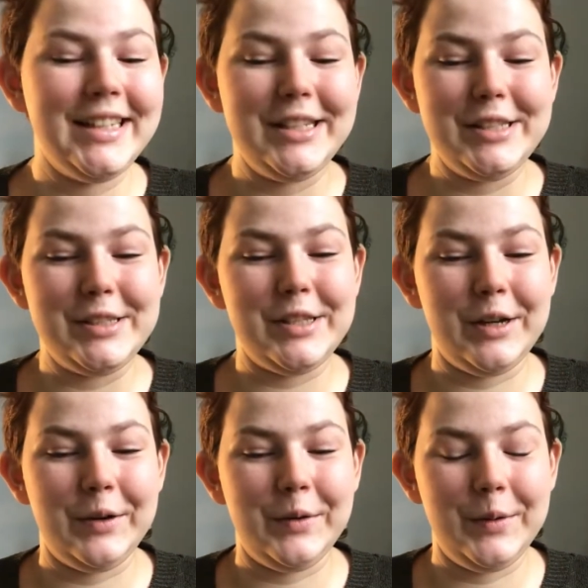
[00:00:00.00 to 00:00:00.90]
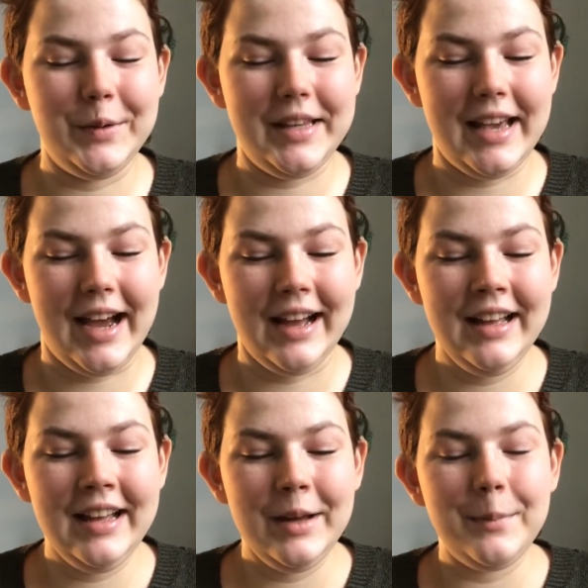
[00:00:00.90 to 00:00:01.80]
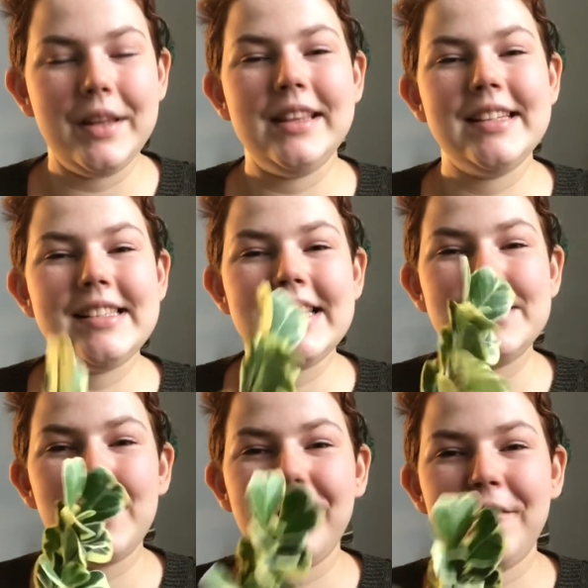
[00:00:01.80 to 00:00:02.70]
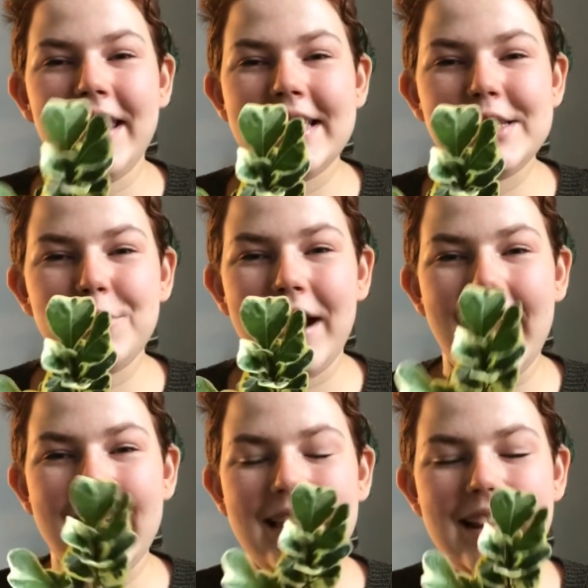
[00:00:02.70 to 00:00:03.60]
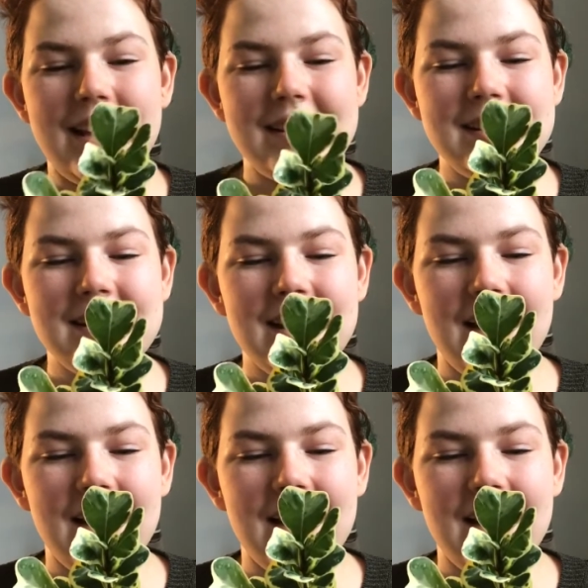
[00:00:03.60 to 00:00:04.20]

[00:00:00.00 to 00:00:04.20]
So yeah, but this is my Ficus triangulus.